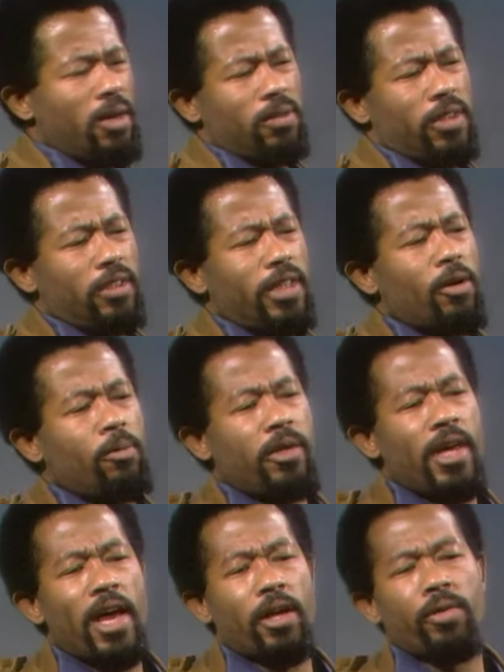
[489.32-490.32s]
I don't think that would
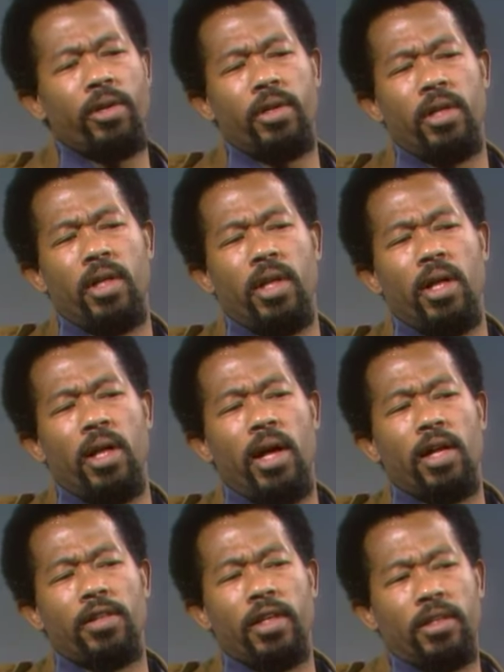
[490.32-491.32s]
be accurate. Mm-hmm.
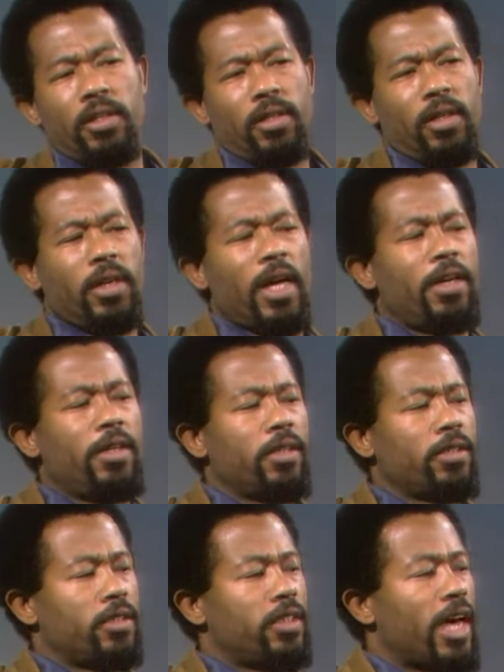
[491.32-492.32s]
I think that an ideal
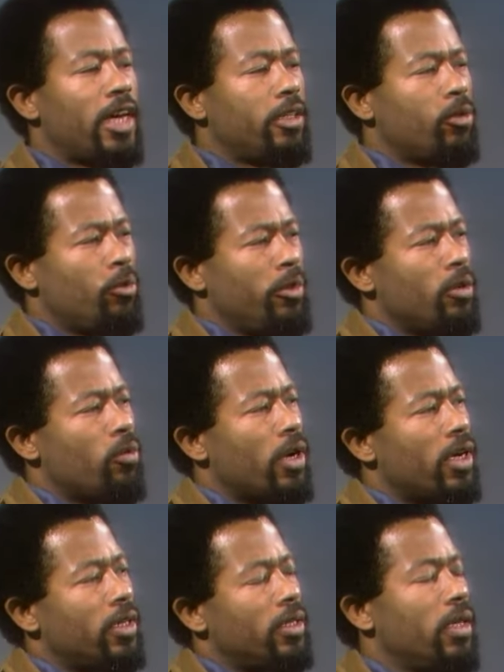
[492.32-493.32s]
society would be
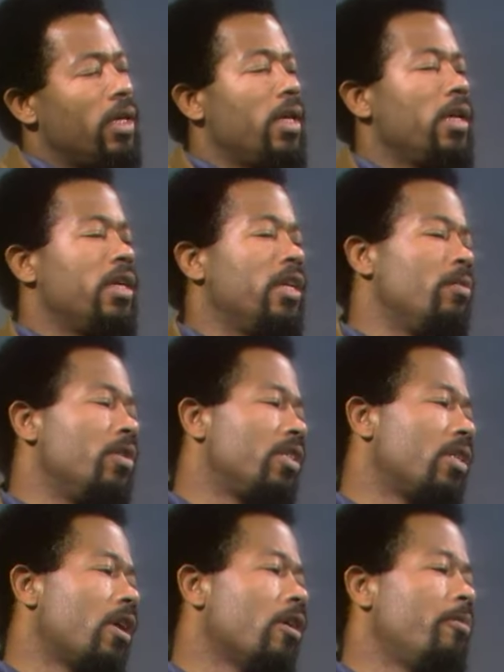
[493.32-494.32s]
one in which
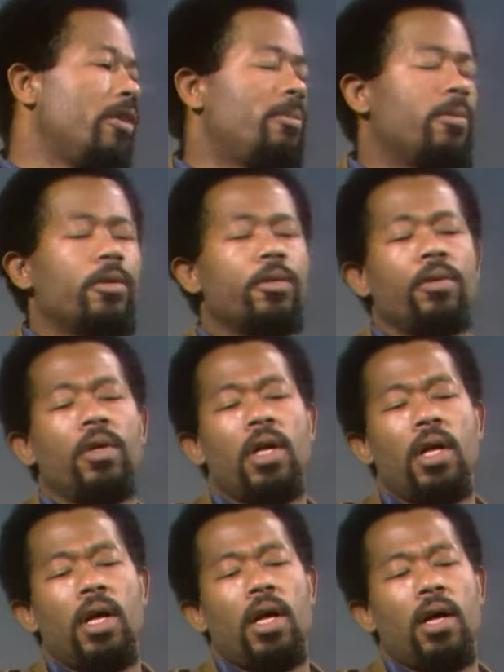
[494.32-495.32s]
all people
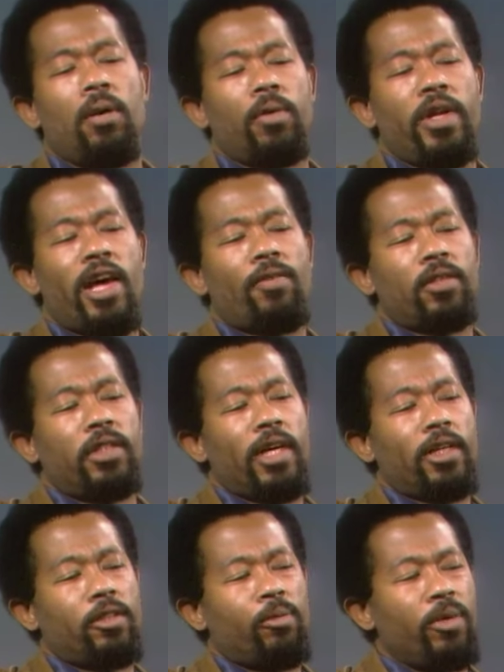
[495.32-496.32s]
would have a
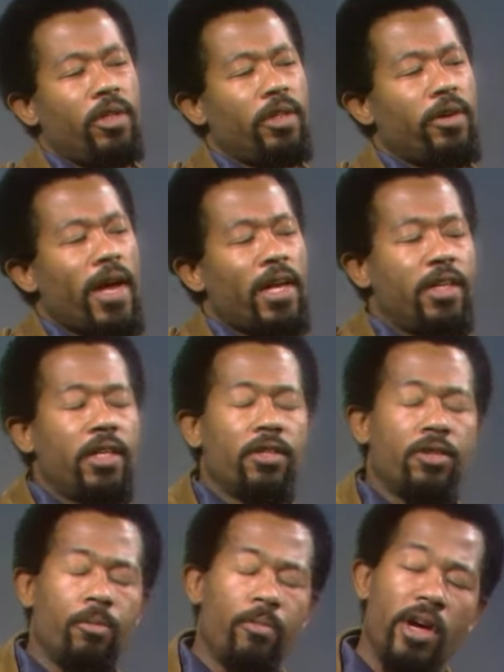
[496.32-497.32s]
chance to bring their ideas
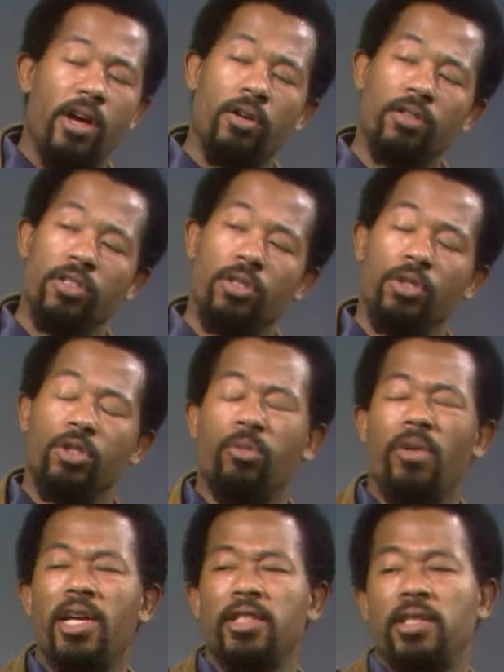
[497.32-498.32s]
to bear on the social
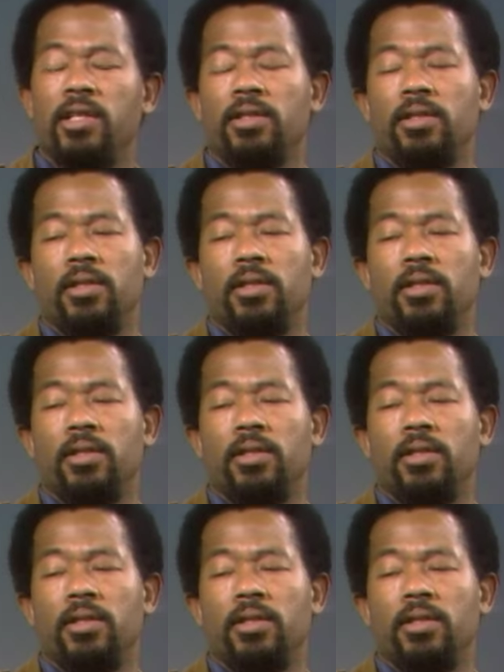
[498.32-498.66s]
process.